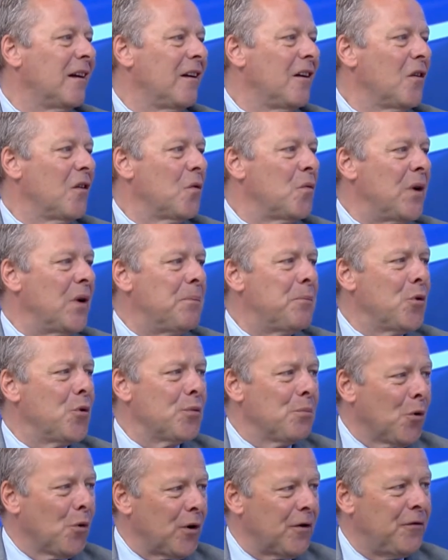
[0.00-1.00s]
We
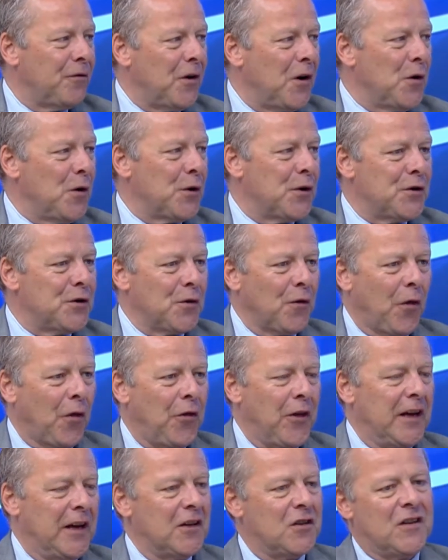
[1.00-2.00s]
put more focus on
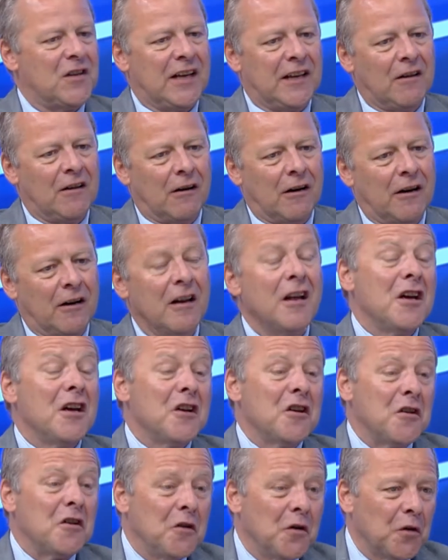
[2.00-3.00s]
things that are
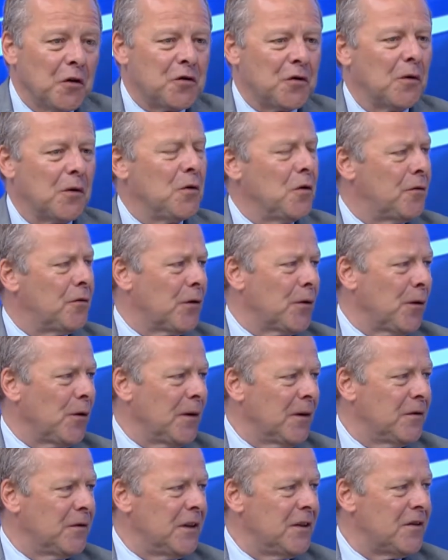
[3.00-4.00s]
not so good for
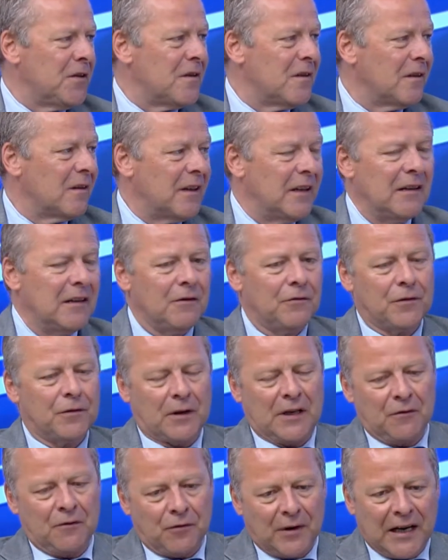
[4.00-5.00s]
all of us,
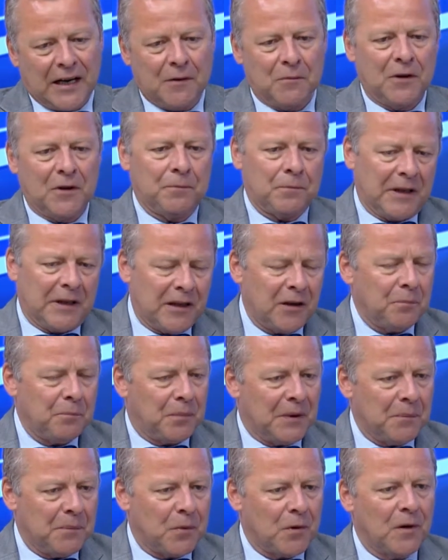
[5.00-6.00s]
for environment, planet,
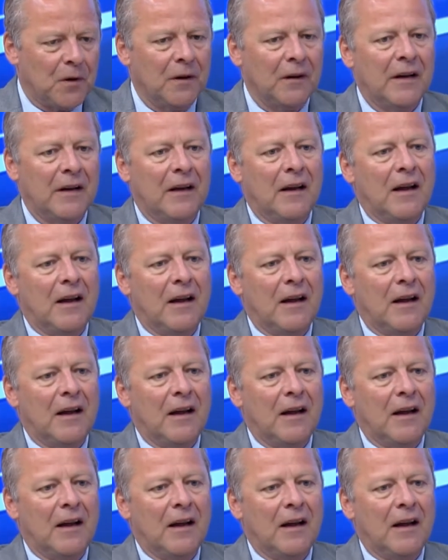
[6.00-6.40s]
people,